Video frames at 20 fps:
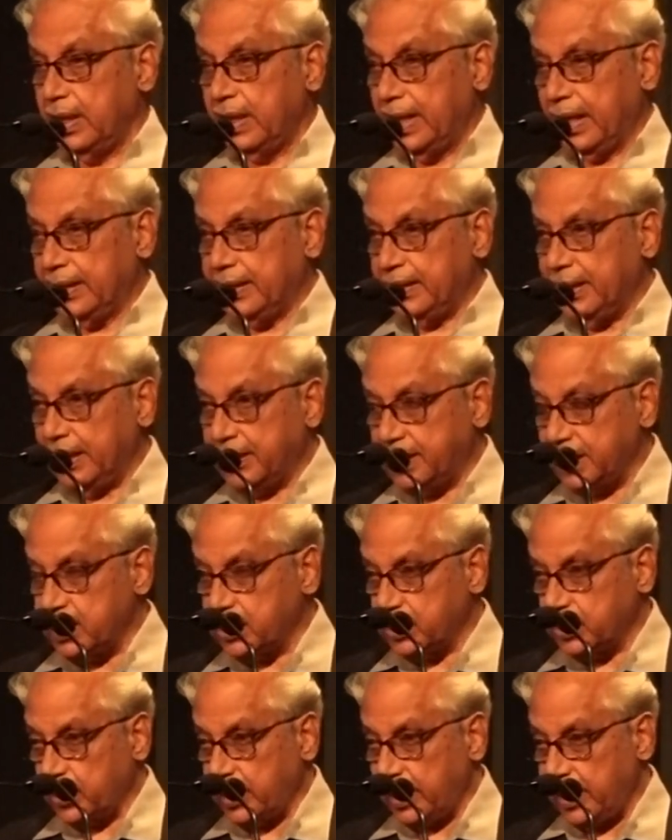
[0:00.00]
And that
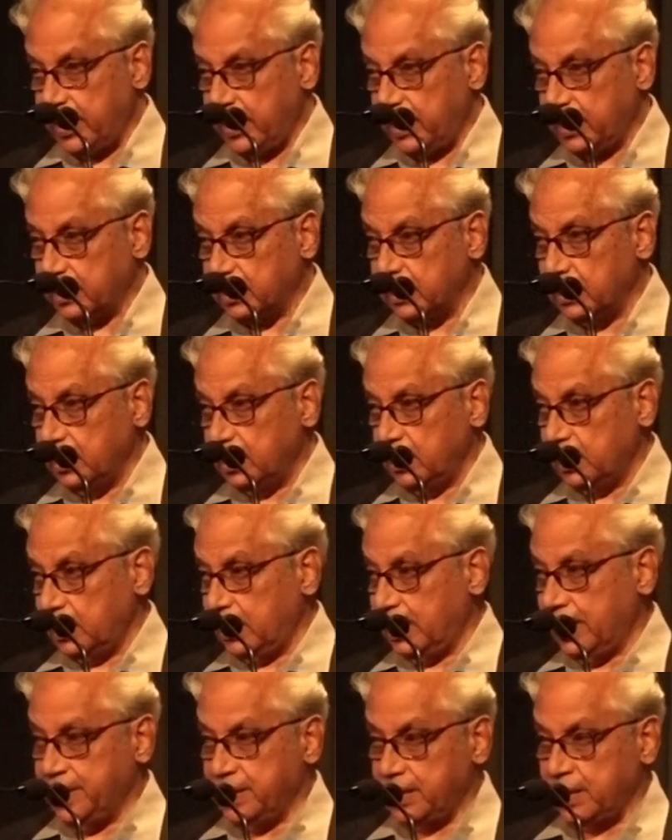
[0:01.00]
is where,
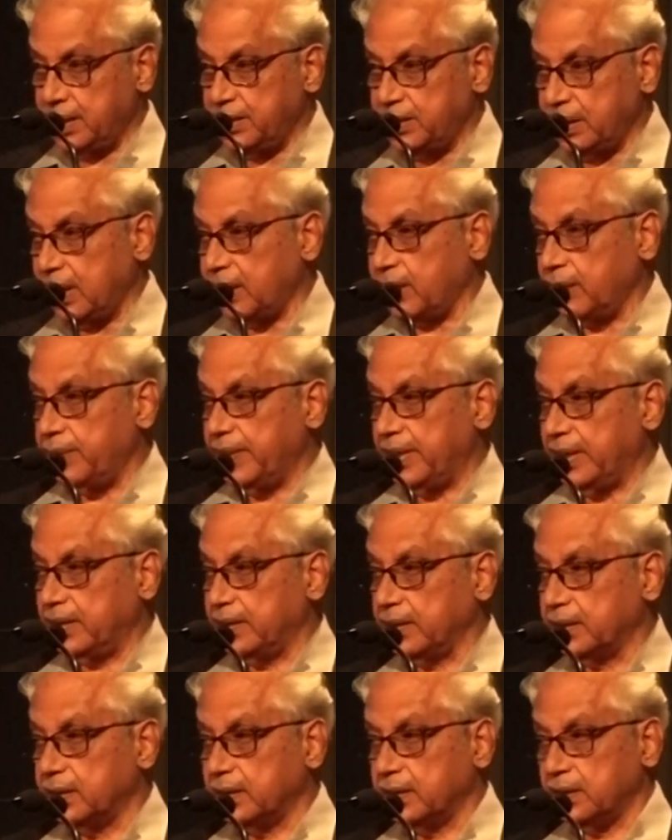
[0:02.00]
ladies and gentlemen,
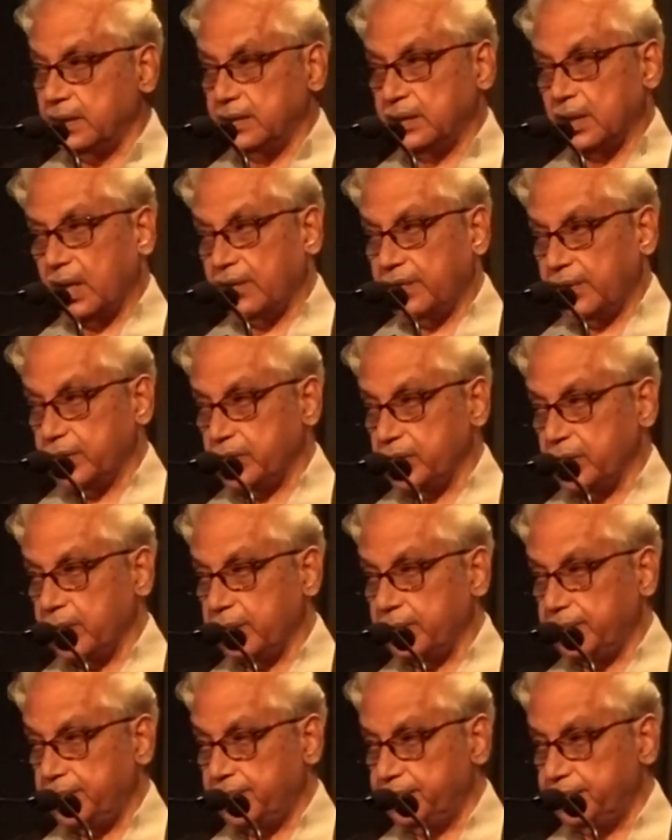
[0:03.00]
is our job.